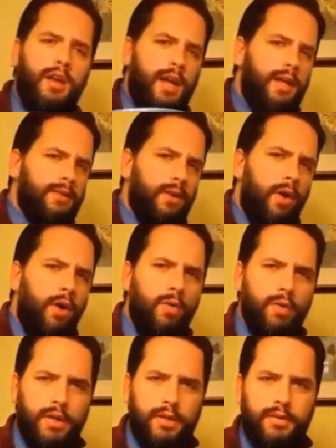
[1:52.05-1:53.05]
And as
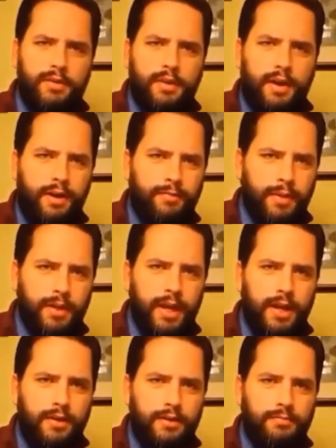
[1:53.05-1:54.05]
always, I've been
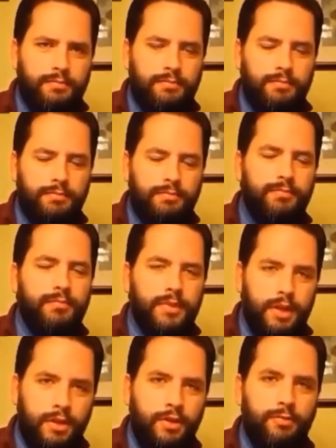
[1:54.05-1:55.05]
Gator,
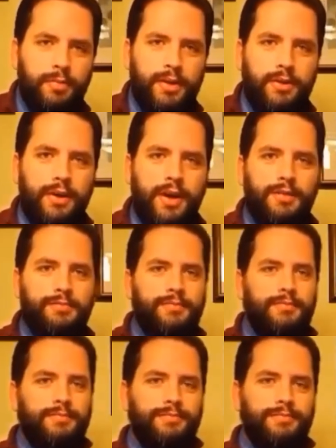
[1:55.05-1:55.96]
and you've been great.